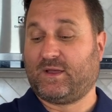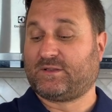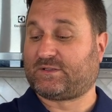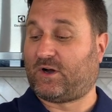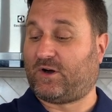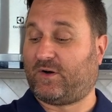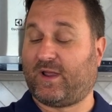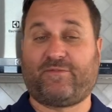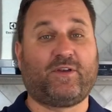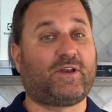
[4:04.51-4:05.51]
So
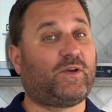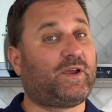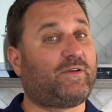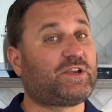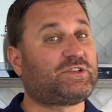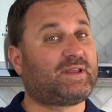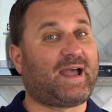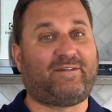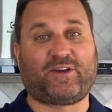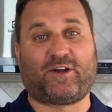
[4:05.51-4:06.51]
if you're doing Russian
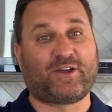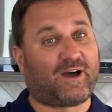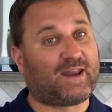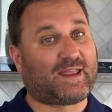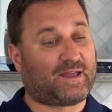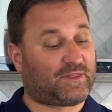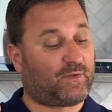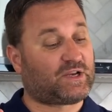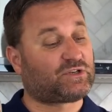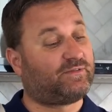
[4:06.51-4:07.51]
caviar, you got to get the
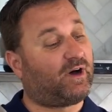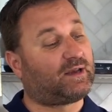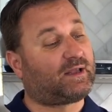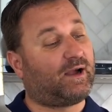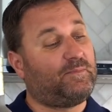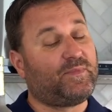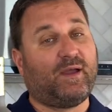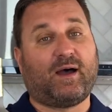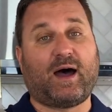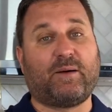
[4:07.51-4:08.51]
Russian vodka.
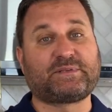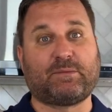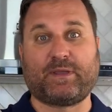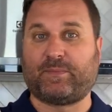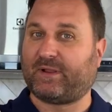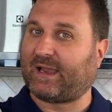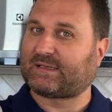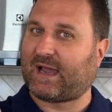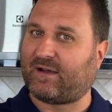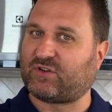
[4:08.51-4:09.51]
Um, some people like
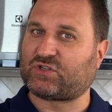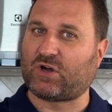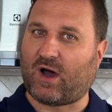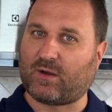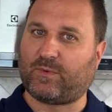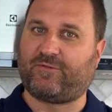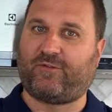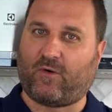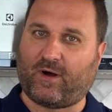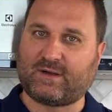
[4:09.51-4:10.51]
to have a shot
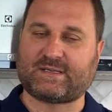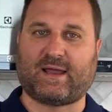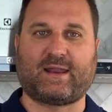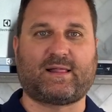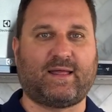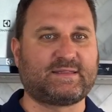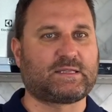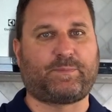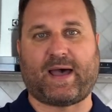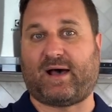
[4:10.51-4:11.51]
before to kind of cleanse
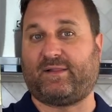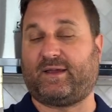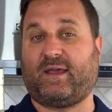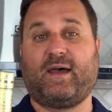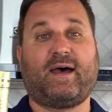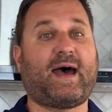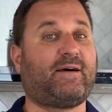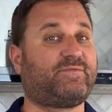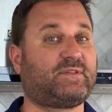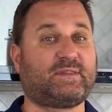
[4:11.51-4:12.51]
the palate,
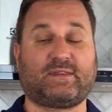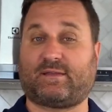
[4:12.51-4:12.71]
have